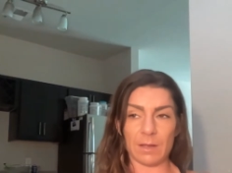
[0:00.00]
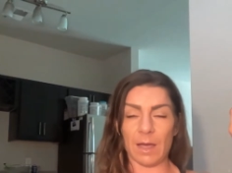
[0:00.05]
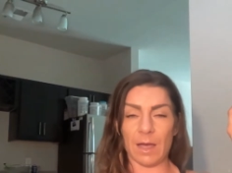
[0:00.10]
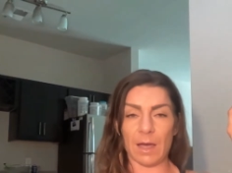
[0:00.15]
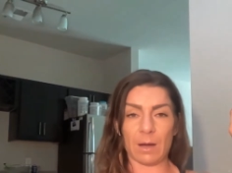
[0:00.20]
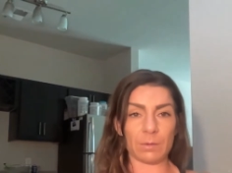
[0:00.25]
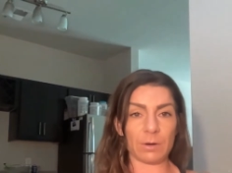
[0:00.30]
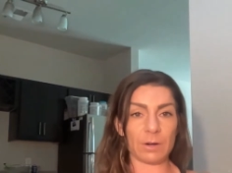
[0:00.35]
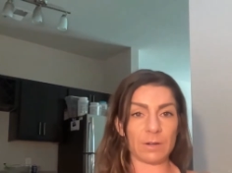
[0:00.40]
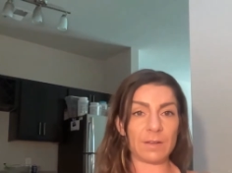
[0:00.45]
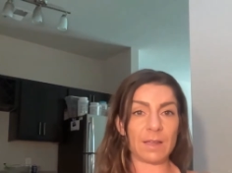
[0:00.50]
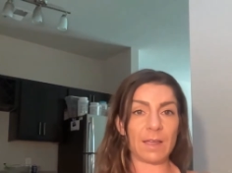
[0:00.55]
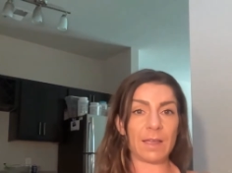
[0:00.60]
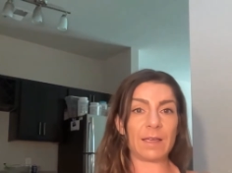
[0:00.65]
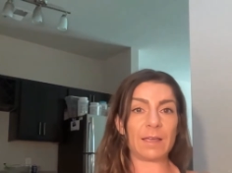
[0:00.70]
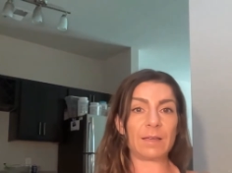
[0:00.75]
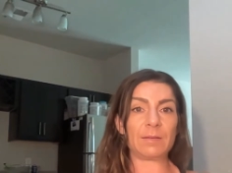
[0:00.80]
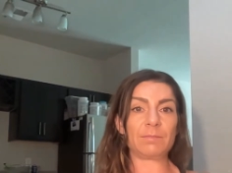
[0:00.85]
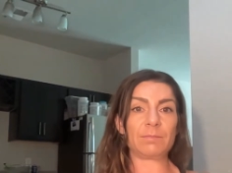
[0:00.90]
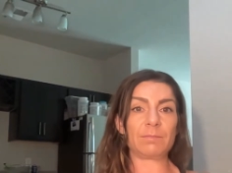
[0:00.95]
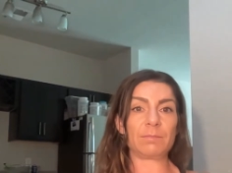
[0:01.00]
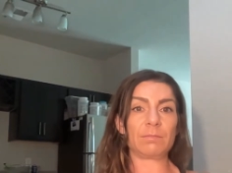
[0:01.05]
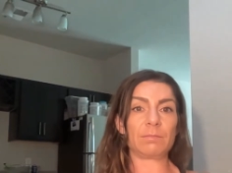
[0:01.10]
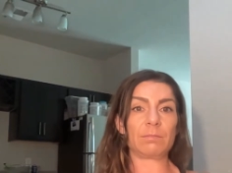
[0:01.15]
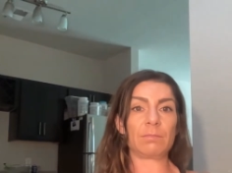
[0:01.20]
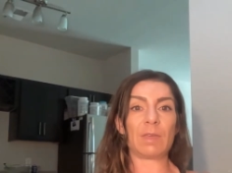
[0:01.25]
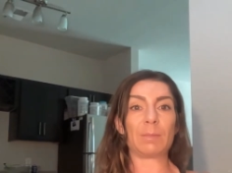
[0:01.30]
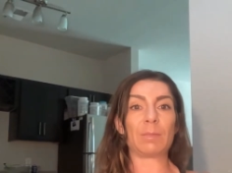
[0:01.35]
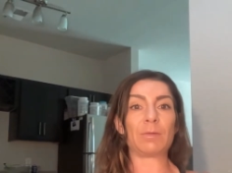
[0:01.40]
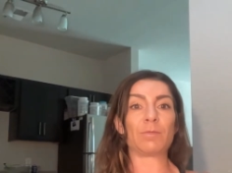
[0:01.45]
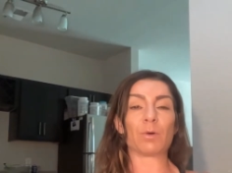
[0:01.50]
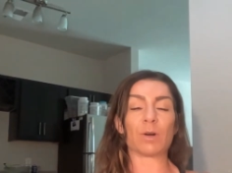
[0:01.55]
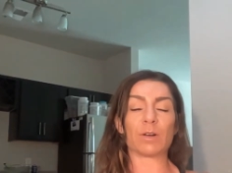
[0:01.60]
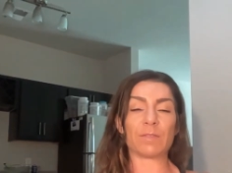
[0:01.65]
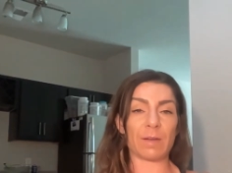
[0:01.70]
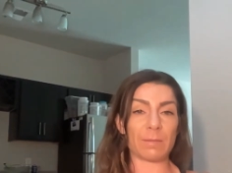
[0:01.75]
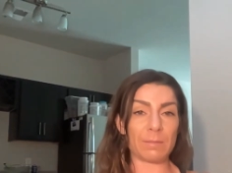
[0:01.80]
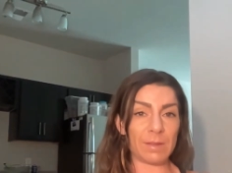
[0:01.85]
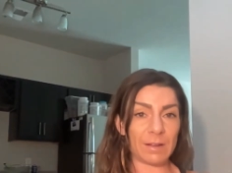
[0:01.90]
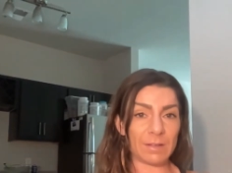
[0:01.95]
Hour a day, maybe
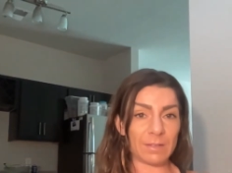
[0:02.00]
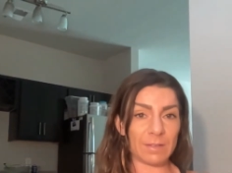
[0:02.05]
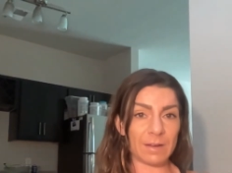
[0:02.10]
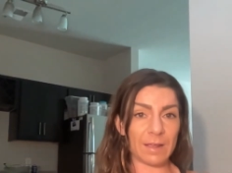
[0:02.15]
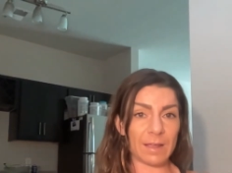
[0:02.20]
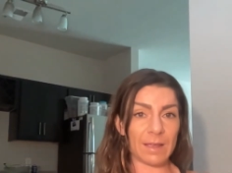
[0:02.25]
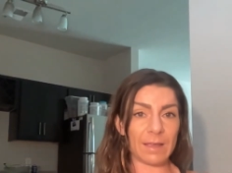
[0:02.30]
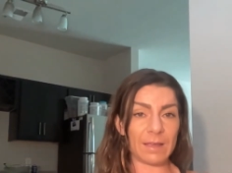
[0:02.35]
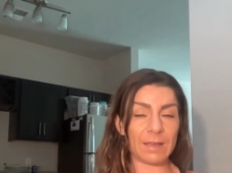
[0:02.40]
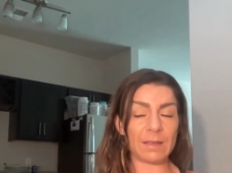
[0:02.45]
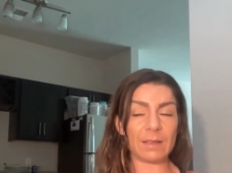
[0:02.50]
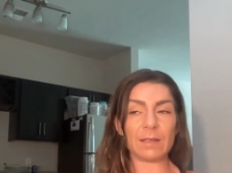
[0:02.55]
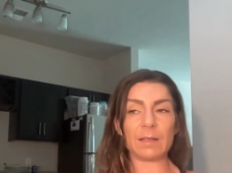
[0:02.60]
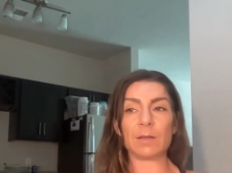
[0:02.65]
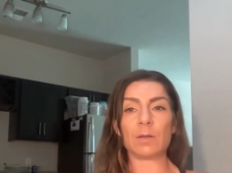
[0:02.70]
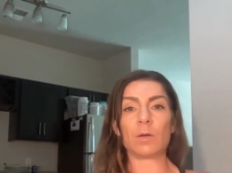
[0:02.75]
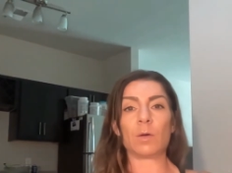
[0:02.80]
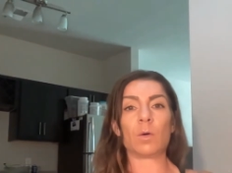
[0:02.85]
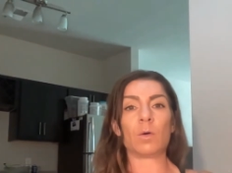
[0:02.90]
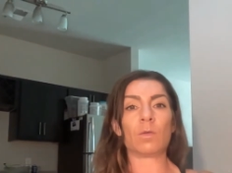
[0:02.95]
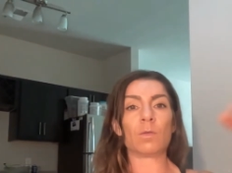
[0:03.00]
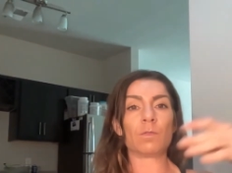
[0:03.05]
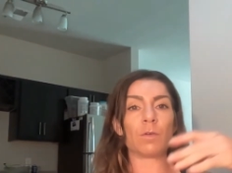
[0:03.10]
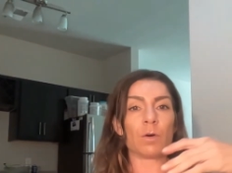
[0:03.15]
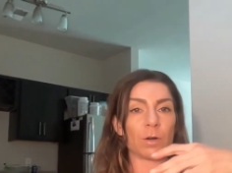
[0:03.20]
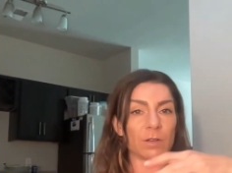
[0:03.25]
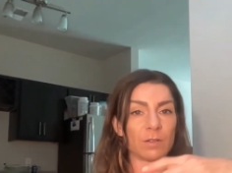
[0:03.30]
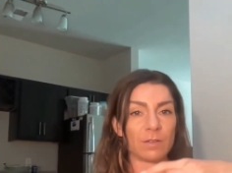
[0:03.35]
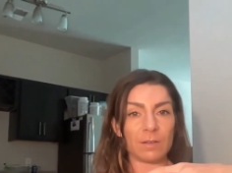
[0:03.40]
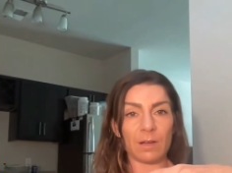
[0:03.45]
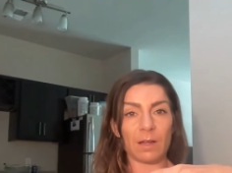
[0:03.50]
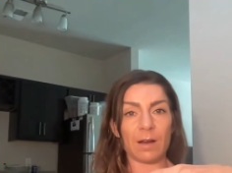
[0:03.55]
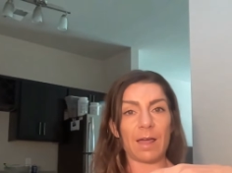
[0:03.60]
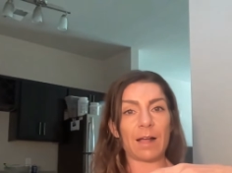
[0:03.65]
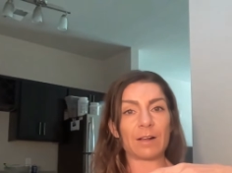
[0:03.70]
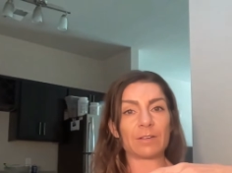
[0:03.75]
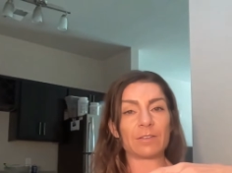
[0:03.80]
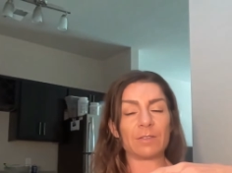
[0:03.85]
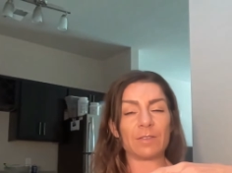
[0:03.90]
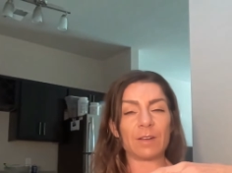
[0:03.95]
forty-five minutes a day, focusing on
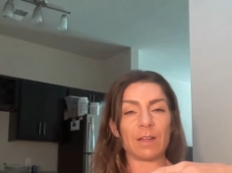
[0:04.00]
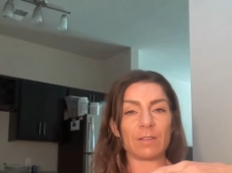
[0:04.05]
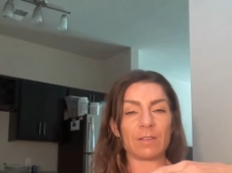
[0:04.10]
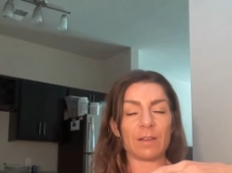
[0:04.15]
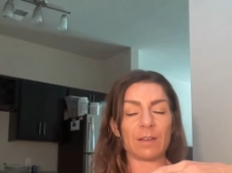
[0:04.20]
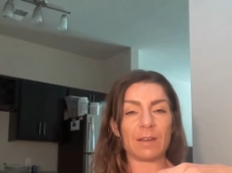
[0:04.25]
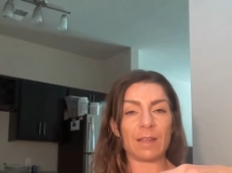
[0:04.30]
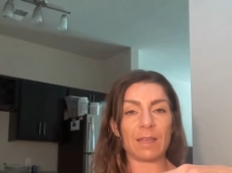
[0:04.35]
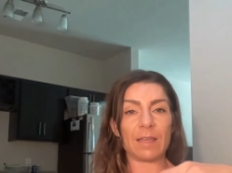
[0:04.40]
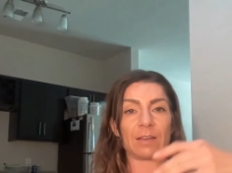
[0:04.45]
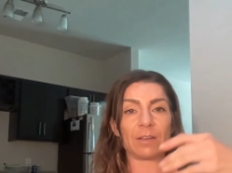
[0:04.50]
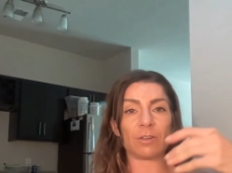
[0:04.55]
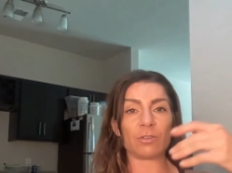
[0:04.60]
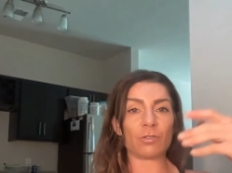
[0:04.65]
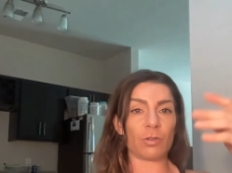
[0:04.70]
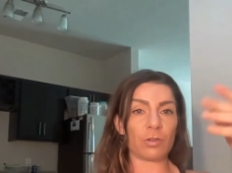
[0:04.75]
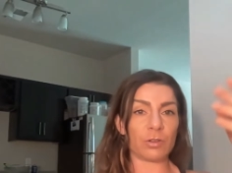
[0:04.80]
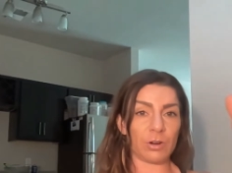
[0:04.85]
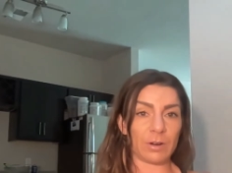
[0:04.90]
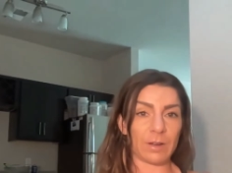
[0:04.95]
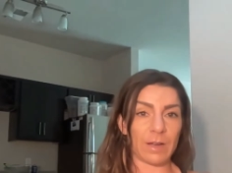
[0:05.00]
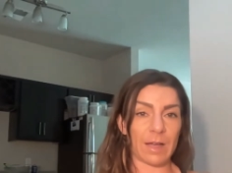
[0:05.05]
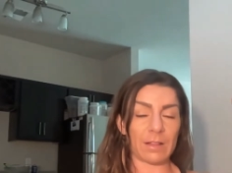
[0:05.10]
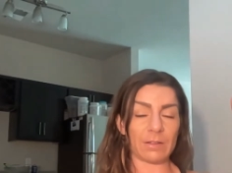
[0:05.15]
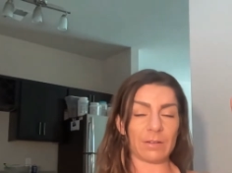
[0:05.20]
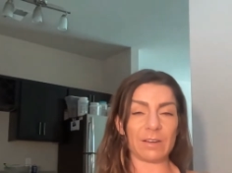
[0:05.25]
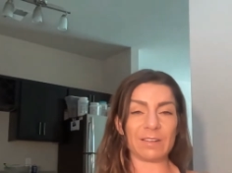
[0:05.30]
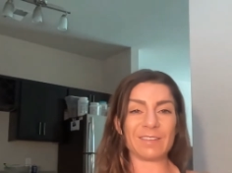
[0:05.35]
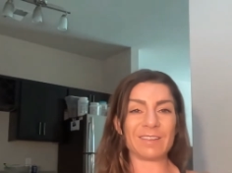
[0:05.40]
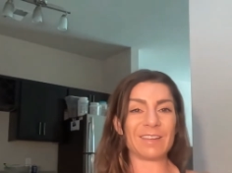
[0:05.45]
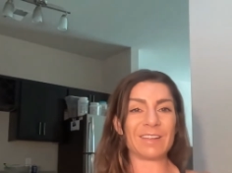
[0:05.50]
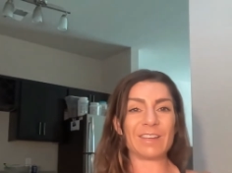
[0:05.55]
activity outside of the day, controlling your calories.